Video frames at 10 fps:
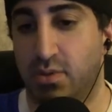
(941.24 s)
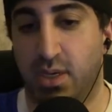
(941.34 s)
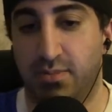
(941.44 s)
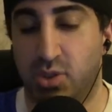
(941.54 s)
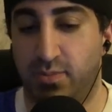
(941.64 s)

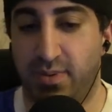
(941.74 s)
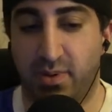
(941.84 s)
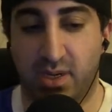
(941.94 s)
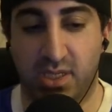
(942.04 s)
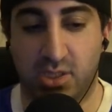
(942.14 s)
I'm sure
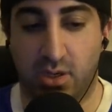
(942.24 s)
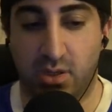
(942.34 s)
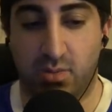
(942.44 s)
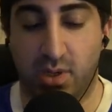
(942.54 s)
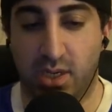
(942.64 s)
people are going to
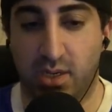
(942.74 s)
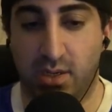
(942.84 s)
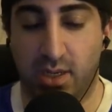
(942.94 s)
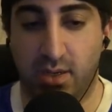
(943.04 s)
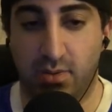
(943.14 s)
start throwing
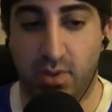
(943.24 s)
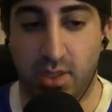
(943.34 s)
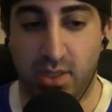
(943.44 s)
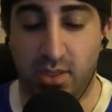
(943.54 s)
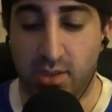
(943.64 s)
in
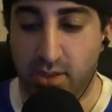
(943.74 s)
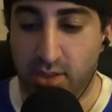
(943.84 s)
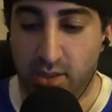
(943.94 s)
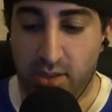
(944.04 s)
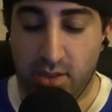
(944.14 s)

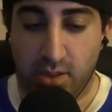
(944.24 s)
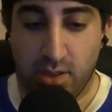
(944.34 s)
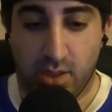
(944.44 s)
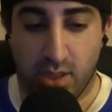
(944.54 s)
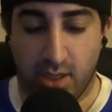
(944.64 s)

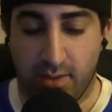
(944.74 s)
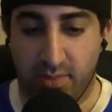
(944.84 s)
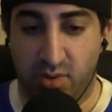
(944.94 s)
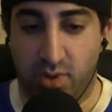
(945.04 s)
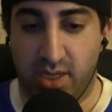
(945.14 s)

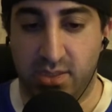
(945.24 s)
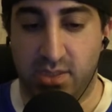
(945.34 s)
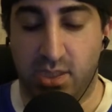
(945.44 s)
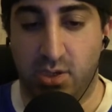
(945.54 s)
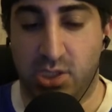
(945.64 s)
um,
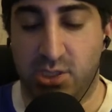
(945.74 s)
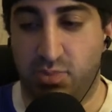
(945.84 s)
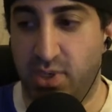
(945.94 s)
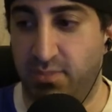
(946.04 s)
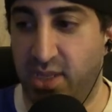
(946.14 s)
Iran's you know
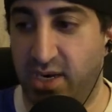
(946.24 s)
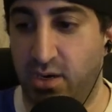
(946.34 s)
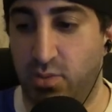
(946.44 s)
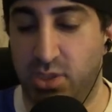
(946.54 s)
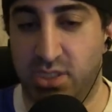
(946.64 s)
supreme
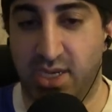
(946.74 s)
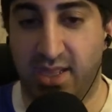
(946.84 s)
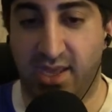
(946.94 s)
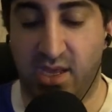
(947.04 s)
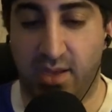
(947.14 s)
leader, which is
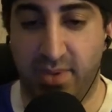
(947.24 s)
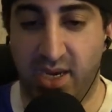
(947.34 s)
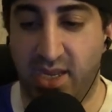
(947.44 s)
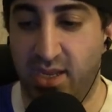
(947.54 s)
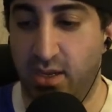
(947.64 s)
Ali
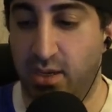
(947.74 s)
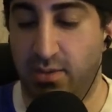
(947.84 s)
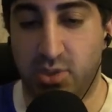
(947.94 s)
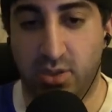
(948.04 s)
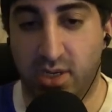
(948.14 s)
Khamenei.
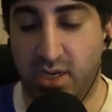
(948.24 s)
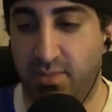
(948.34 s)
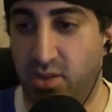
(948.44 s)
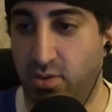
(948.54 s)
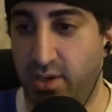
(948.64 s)
I'm sure they're going to
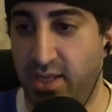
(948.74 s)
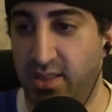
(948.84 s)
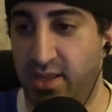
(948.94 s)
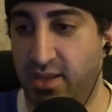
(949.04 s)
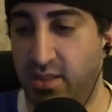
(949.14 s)
be throwing
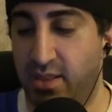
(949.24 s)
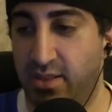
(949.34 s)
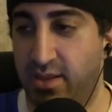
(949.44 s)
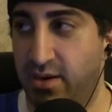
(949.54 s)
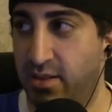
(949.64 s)
in that
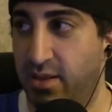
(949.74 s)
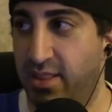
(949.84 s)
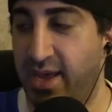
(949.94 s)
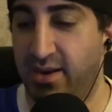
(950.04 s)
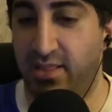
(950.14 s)
that,
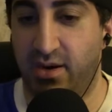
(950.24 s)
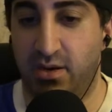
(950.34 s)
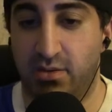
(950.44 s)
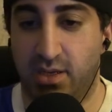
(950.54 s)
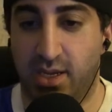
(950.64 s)
that in
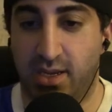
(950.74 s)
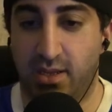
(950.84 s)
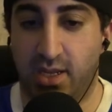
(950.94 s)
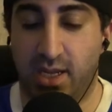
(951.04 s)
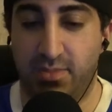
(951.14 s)
there.
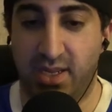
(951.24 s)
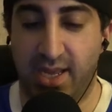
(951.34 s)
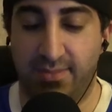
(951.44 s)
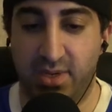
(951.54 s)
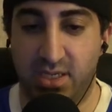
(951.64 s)
Uh, I'll be
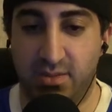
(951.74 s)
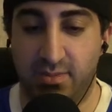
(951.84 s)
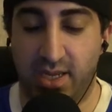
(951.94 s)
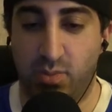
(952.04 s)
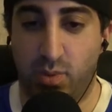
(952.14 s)
happy
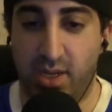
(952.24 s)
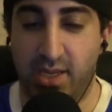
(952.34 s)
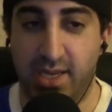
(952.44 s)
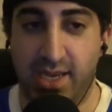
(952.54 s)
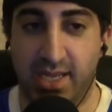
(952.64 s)
to
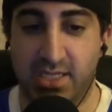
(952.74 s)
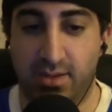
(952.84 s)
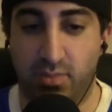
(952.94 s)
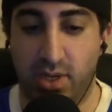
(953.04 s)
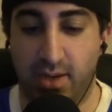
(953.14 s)
at, at
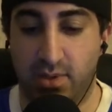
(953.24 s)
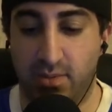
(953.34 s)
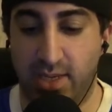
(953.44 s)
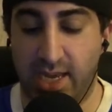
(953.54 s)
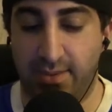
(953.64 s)
some point. I'm going
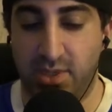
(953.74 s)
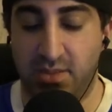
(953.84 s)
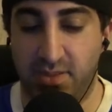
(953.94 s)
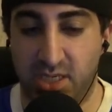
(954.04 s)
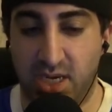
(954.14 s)
to be happy
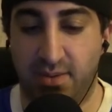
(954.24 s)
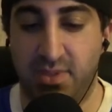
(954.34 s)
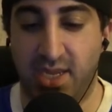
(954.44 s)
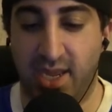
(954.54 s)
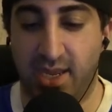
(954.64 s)
to be
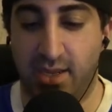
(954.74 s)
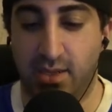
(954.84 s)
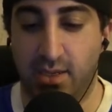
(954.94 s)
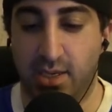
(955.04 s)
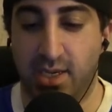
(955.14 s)
dubbed
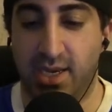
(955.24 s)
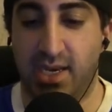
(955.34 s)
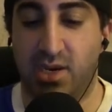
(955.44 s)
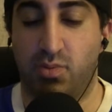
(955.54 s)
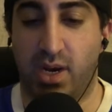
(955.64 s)
a
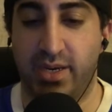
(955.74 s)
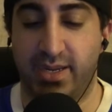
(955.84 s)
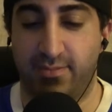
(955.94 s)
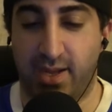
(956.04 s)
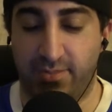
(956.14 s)
an
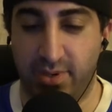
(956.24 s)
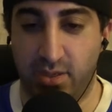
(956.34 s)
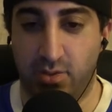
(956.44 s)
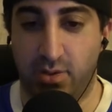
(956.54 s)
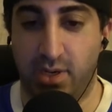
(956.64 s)
Iranian
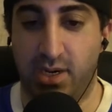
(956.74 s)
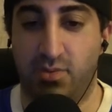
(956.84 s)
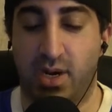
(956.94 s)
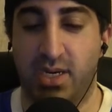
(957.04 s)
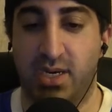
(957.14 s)
puppet or an
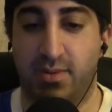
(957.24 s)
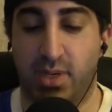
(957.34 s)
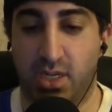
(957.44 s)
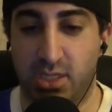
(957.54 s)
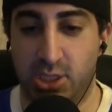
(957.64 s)
Iranian
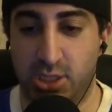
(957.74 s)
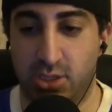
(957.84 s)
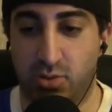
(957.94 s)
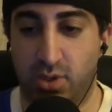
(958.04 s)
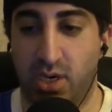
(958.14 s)

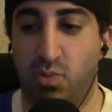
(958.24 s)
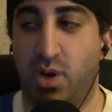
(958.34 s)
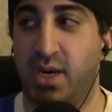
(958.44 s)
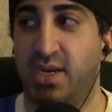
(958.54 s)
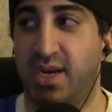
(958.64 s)
apologist or an
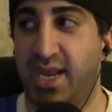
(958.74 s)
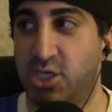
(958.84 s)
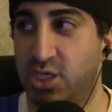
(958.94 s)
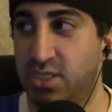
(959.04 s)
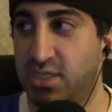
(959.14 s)
Iranian
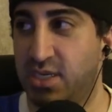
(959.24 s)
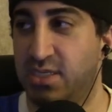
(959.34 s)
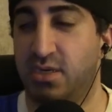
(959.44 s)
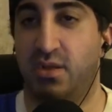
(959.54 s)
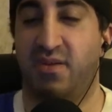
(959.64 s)
agent,
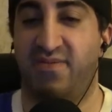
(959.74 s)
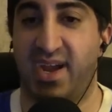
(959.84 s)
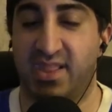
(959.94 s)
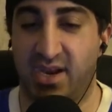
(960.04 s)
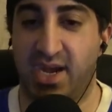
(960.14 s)
considering the
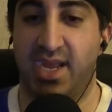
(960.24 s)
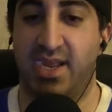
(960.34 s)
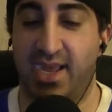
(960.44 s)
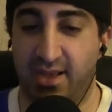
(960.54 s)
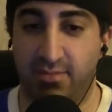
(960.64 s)
fact that I
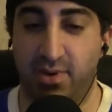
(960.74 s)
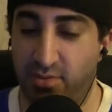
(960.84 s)
am